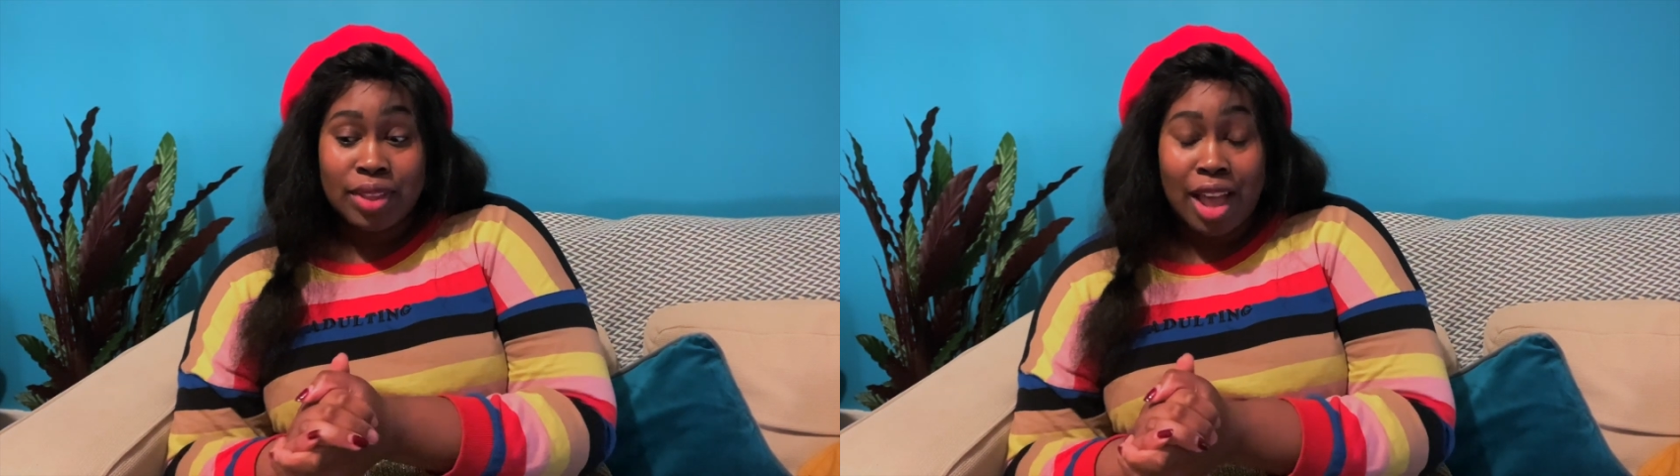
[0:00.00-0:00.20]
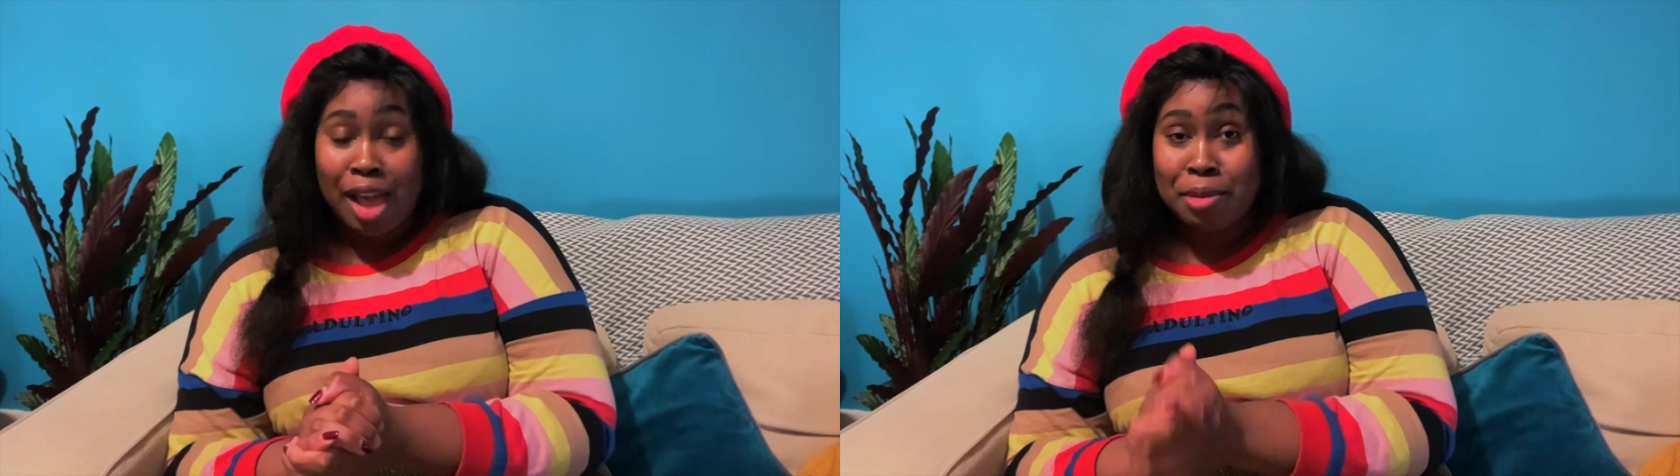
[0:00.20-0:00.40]

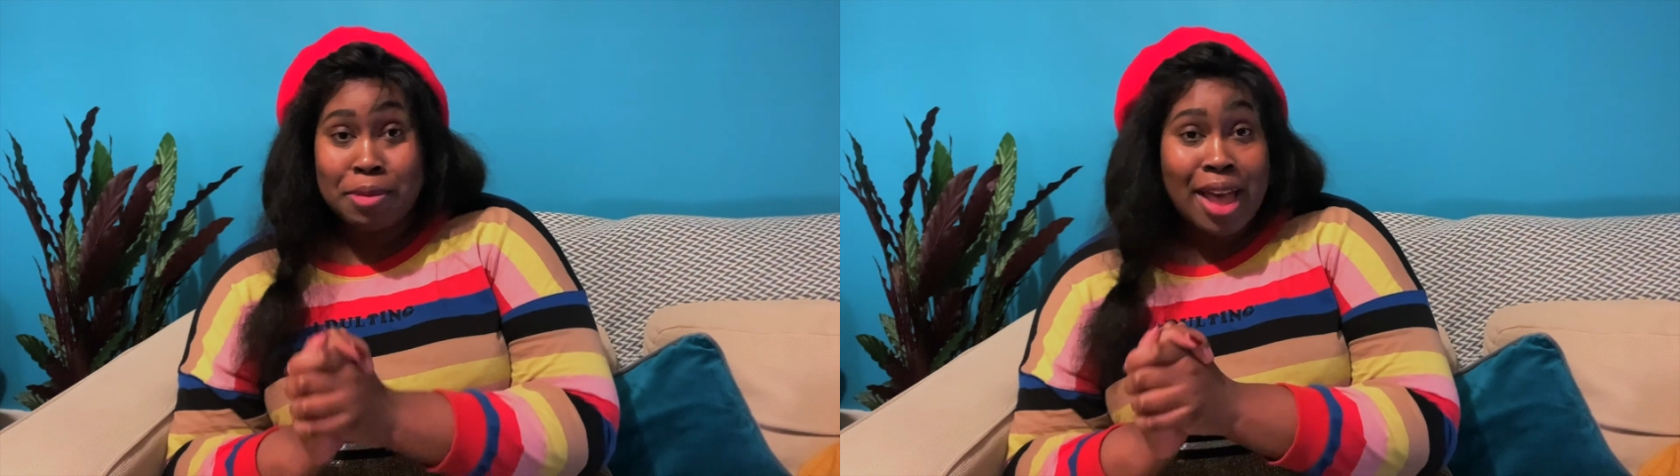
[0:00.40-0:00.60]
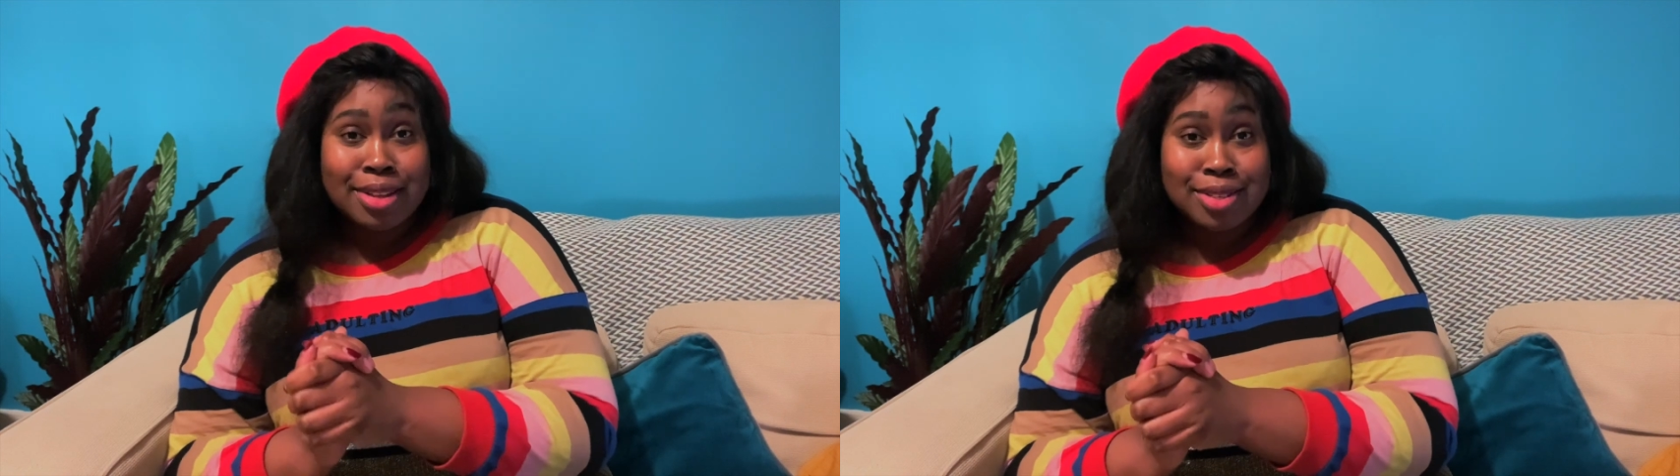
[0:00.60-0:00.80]
I'm a
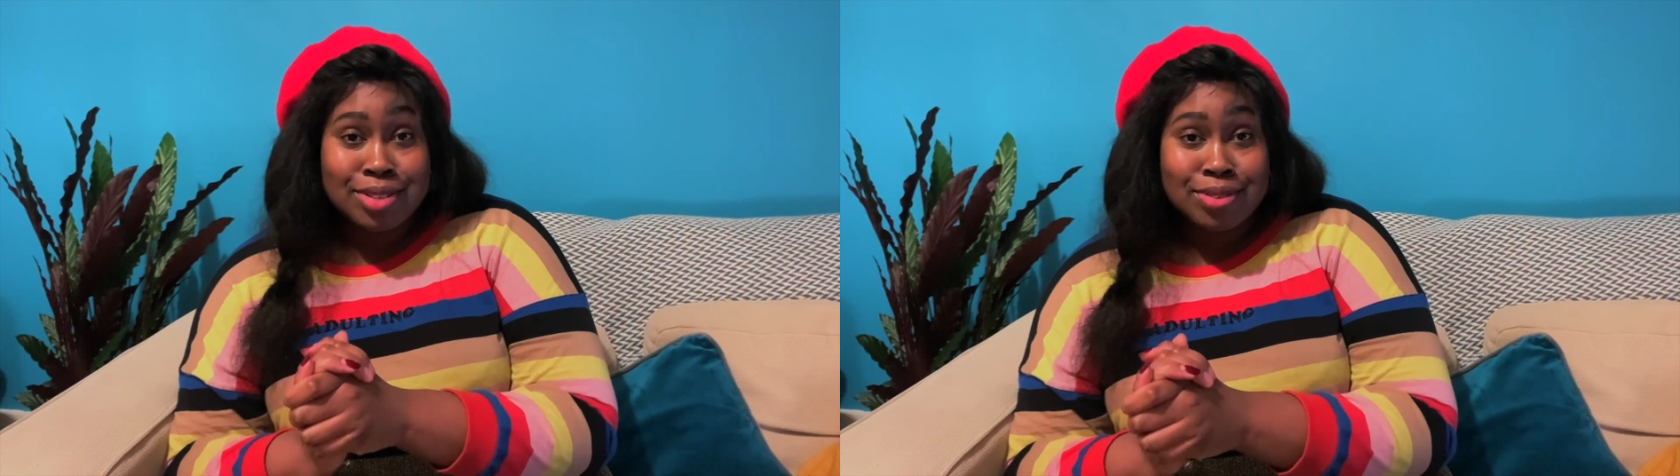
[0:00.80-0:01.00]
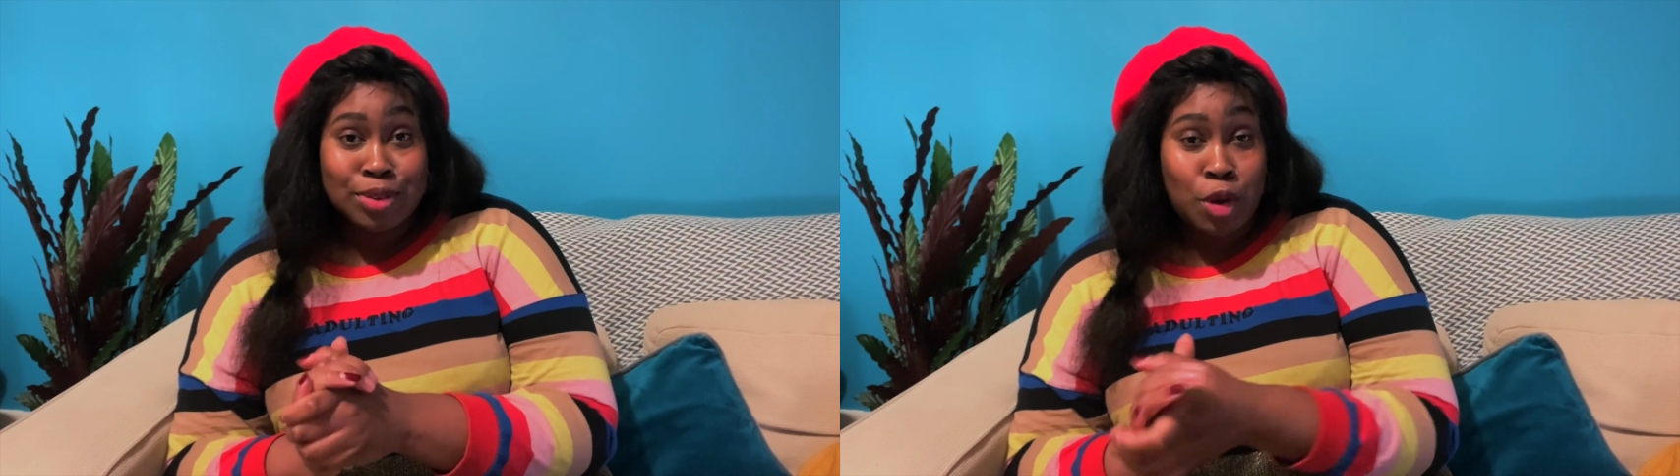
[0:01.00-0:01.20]
mess.
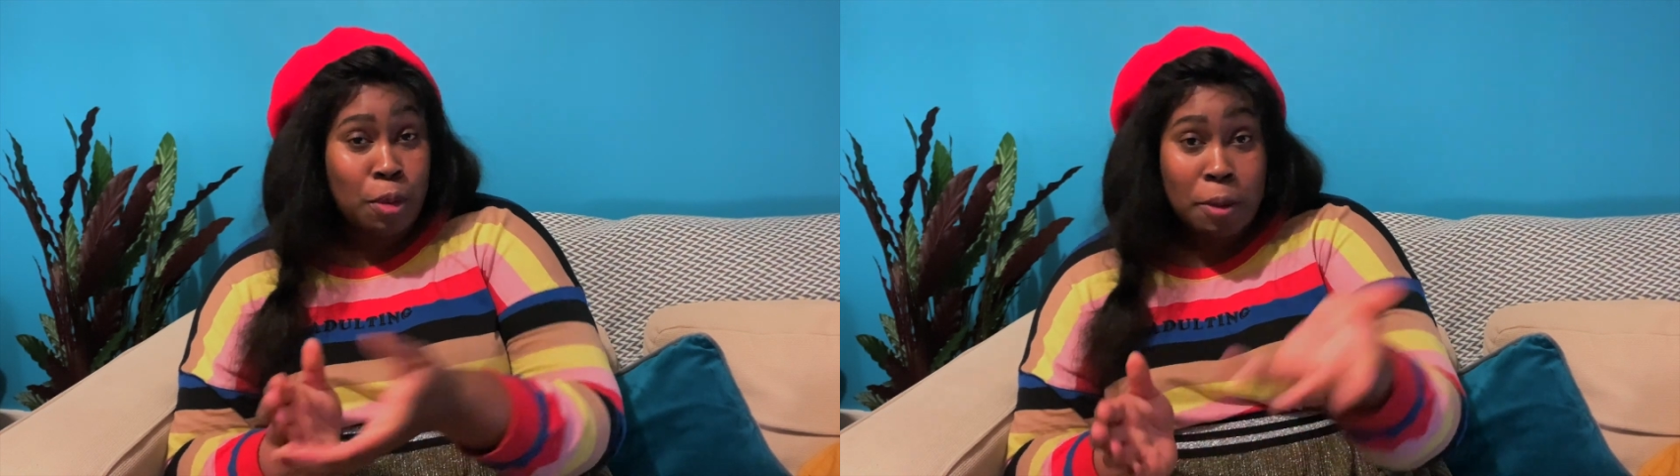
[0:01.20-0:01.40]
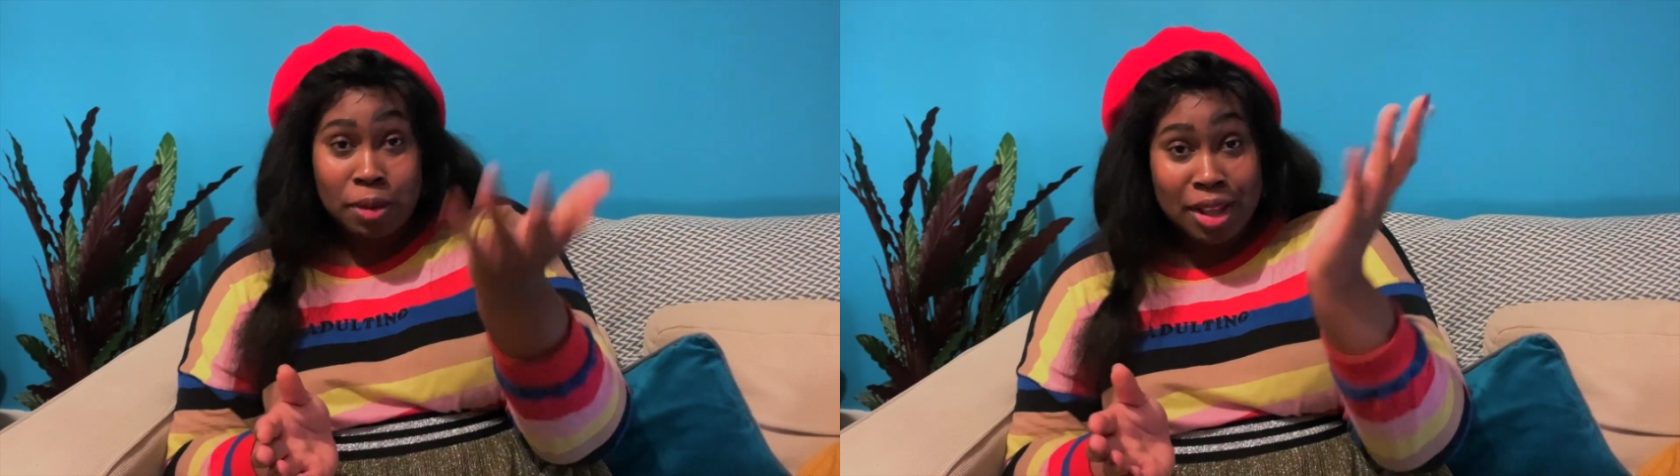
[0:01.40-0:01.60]
You're
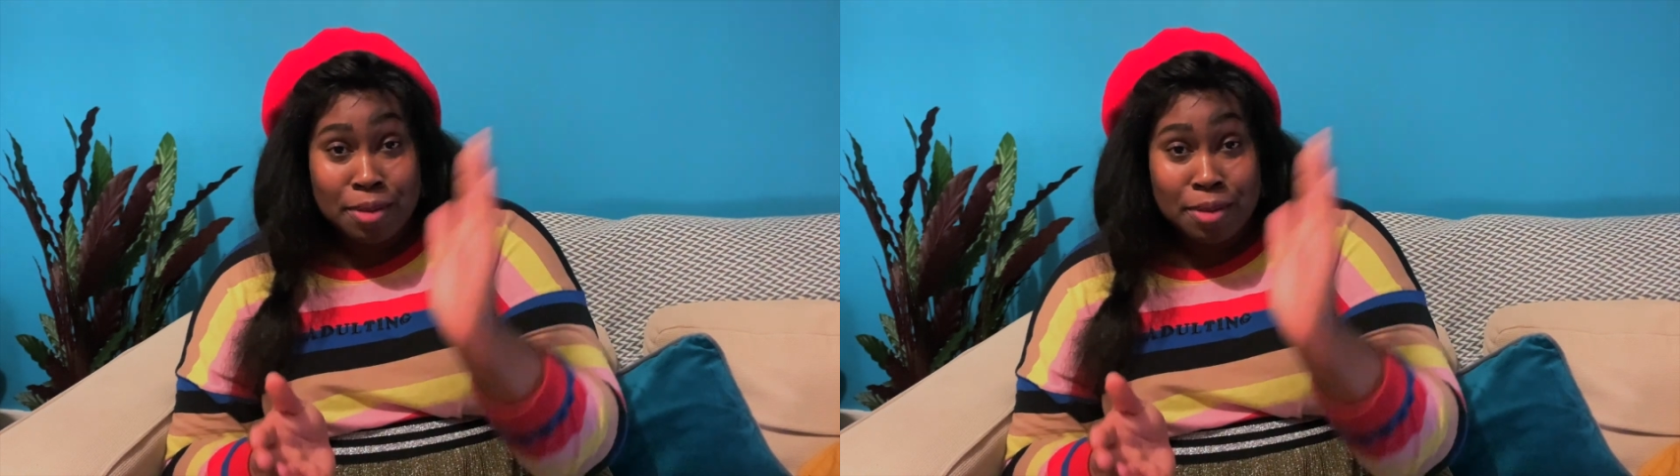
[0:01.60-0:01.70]
probably